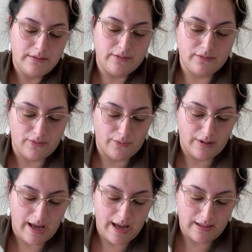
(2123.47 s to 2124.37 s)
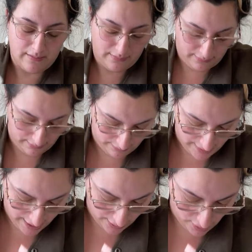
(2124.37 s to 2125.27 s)
so that
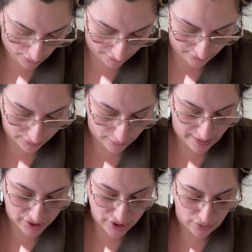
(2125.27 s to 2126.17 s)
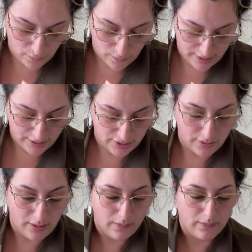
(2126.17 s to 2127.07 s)
it goes the direction you want it to
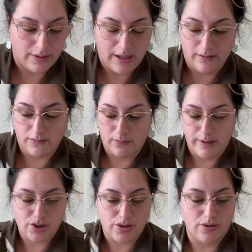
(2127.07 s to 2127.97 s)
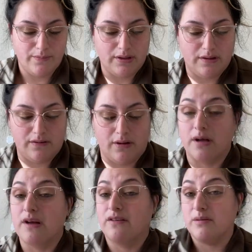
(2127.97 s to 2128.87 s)
go okay so make sure you put this on
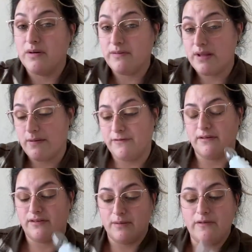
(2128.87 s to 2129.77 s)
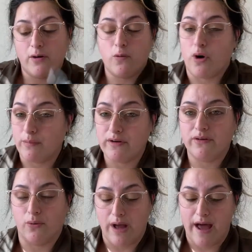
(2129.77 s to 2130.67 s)
some of the some of our warmers
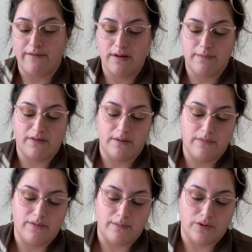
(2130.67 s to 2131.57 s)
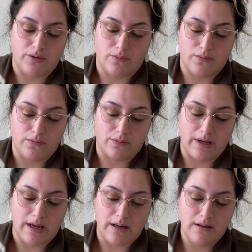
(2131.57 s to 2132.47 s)
don't have it but some of them do
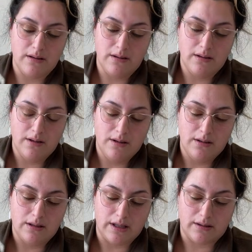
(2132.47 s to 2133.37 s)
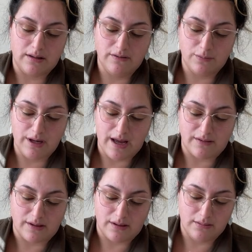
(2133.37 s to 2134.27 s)
okay like this one
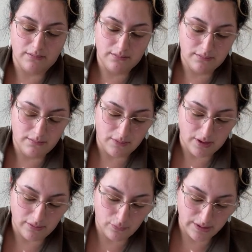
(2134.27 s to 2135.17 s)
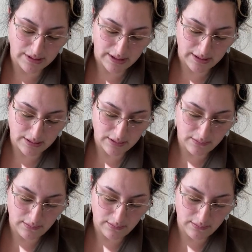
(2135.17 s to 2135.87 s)
has it the other one didn't